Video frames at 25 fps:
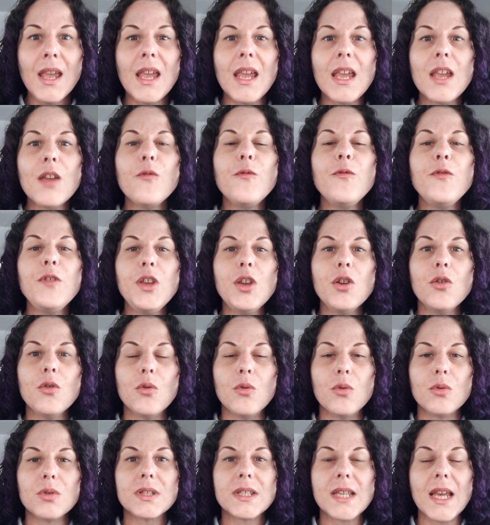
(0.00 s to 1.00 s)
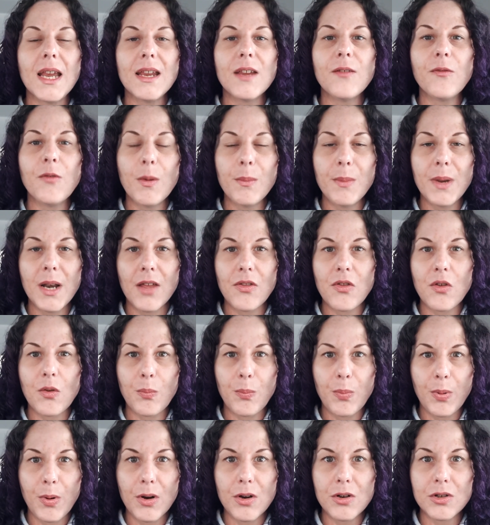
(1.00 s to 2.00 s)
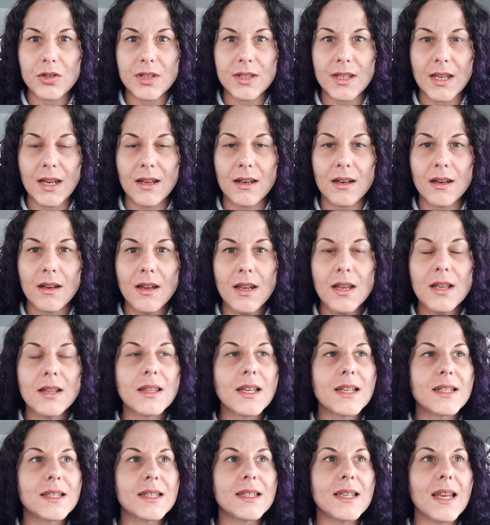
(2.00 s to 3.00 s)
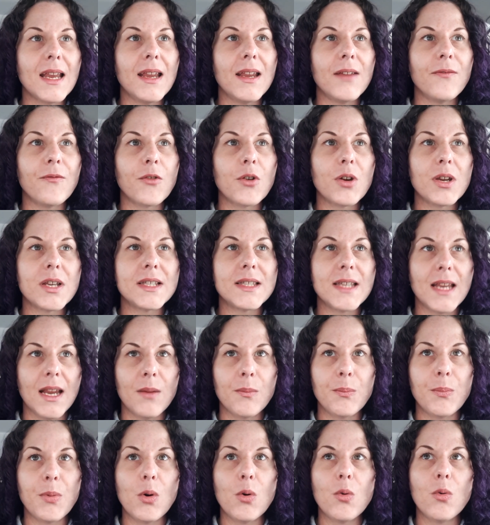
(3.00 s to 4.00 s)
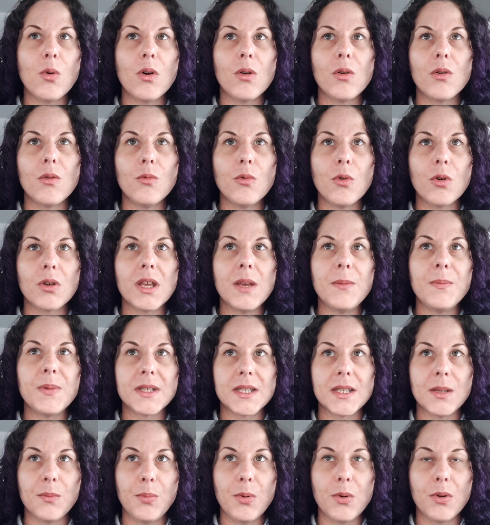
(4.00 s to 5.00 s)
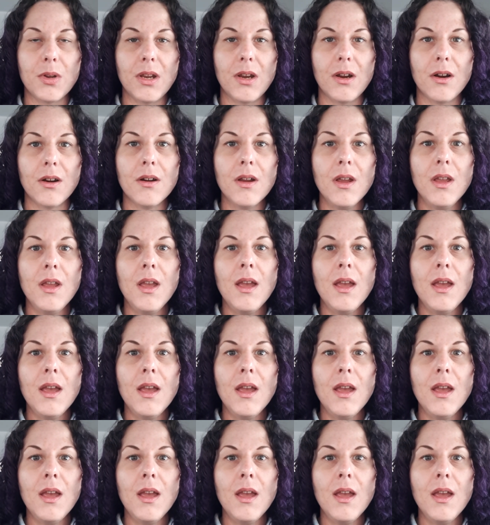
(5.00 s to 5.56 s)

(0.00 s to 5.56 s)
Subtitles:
If you take from another person, let's say, for example, we'll keep it simple here.